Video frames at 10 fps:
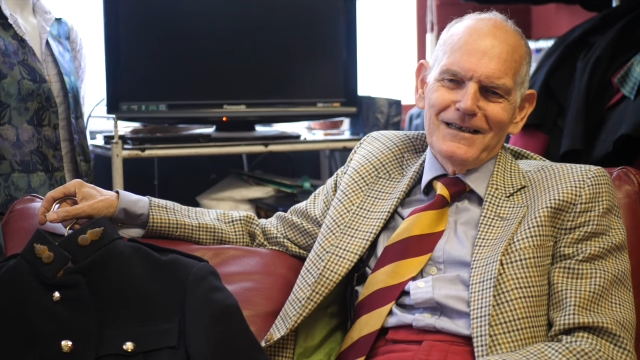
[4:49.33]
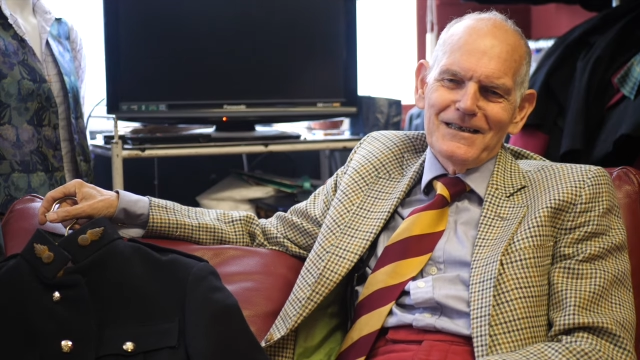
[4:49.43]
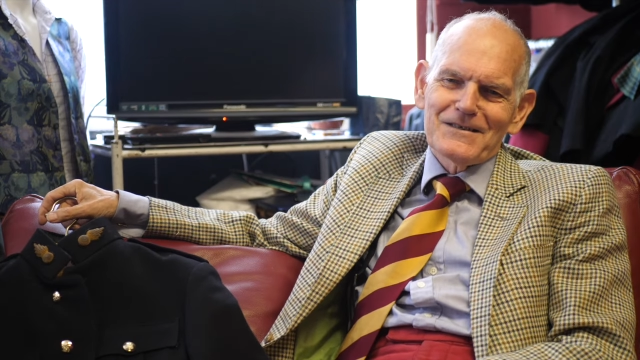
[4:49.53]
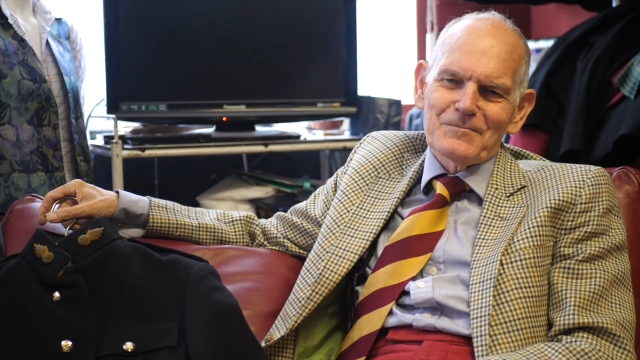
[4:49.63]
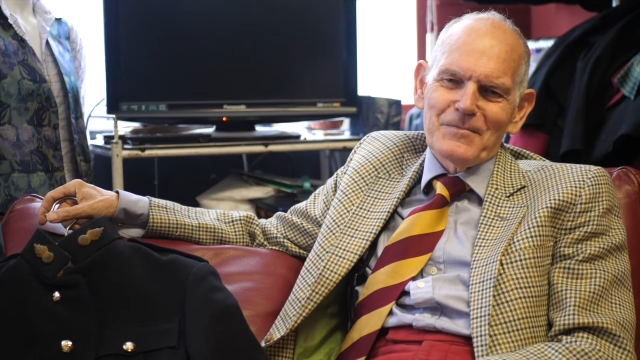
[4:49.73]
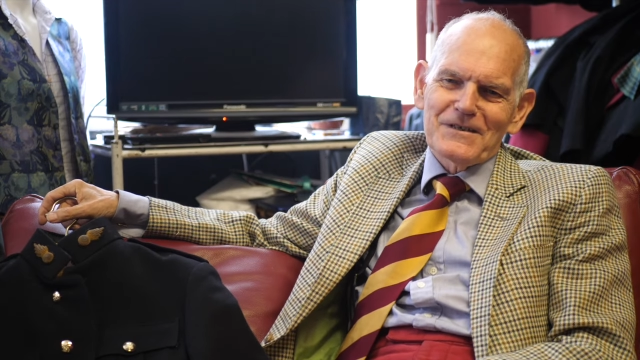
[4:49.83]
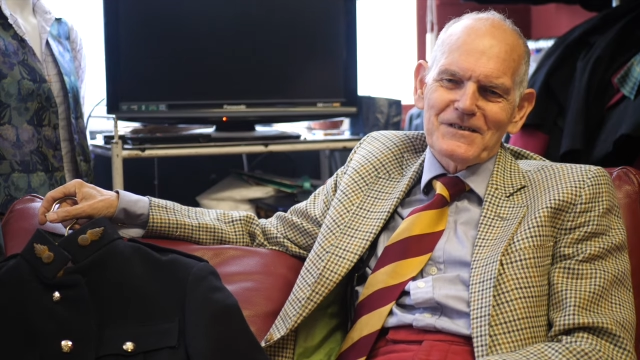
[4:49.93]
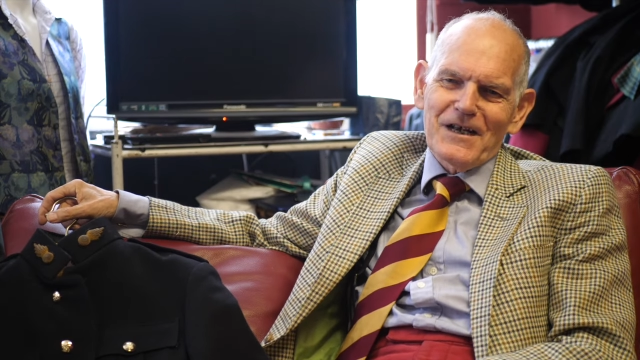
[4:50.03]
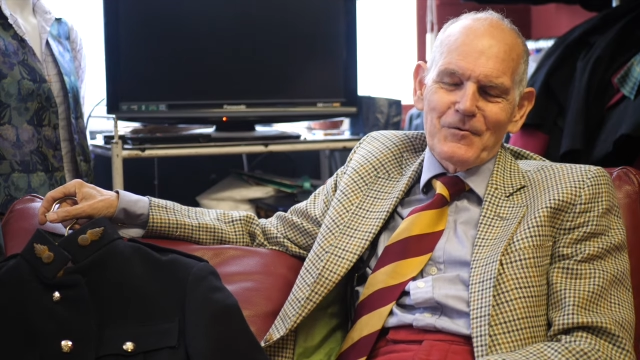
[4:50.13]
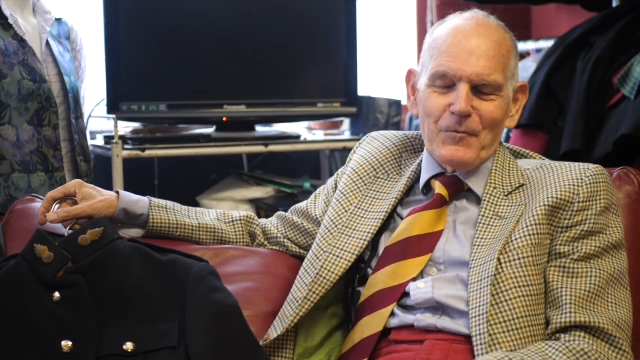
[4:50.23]
it's a bit
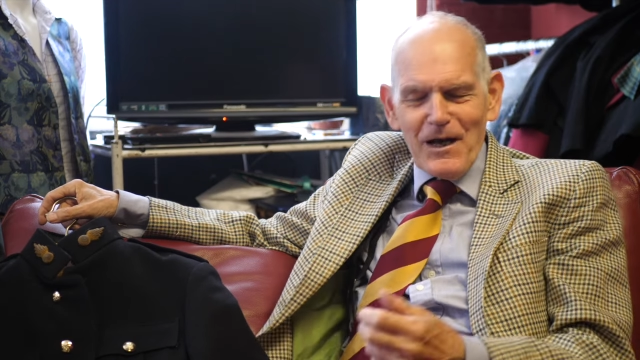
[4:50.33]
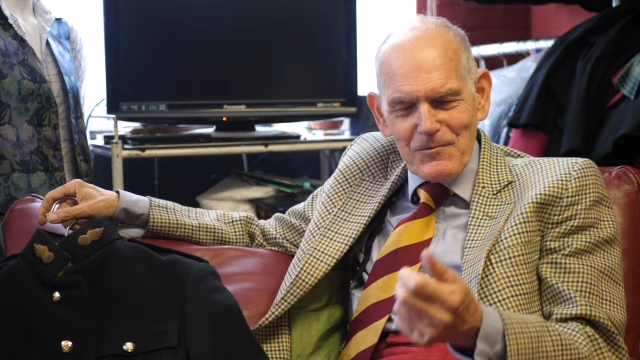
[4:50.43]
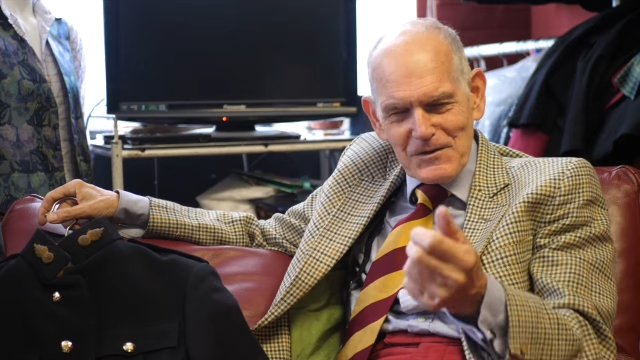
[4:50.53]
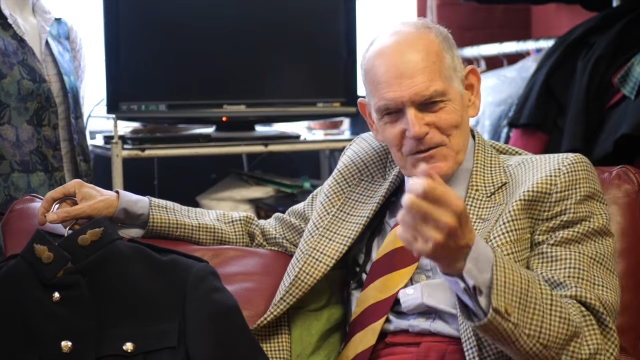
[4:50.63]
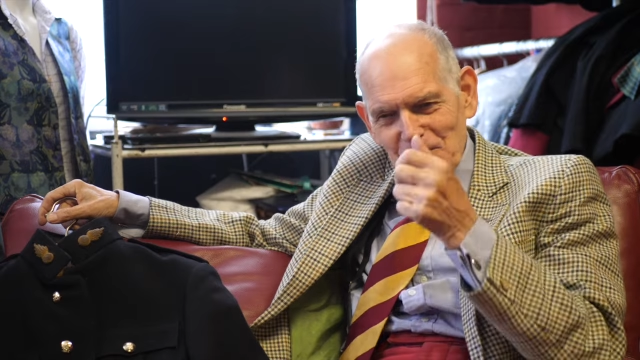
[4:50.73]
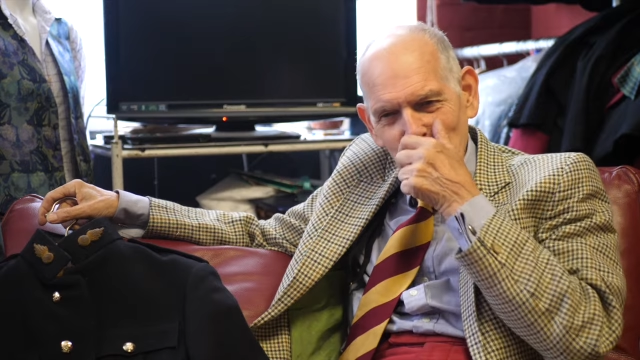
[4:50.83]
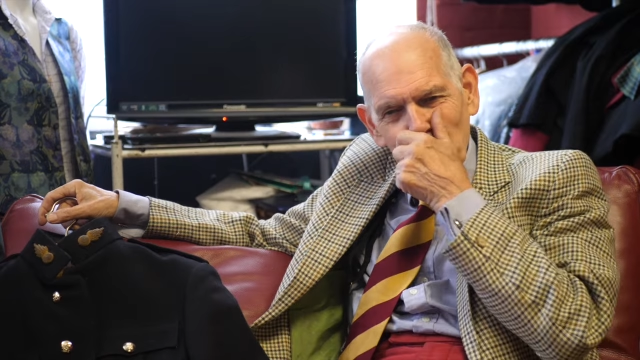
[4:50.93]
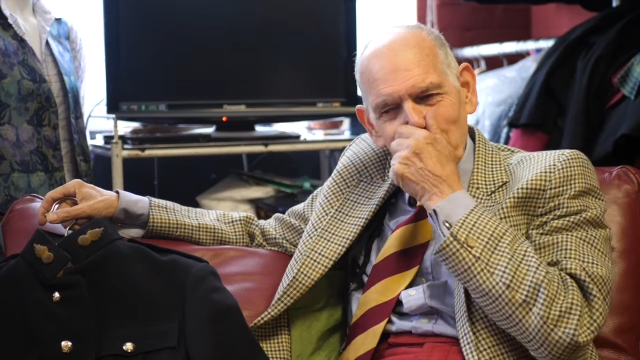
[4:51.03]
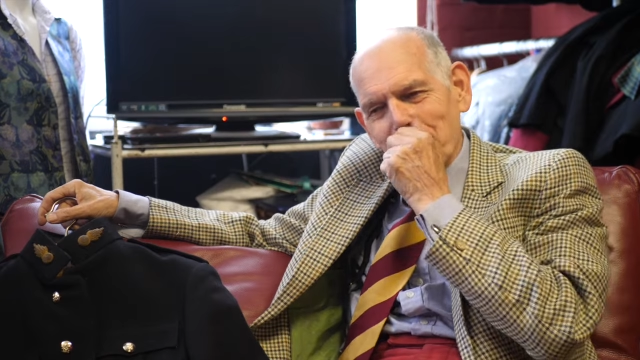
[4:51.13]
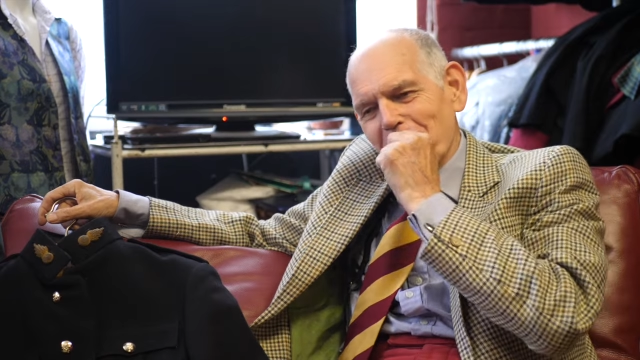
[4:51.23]
sad. When I was at school,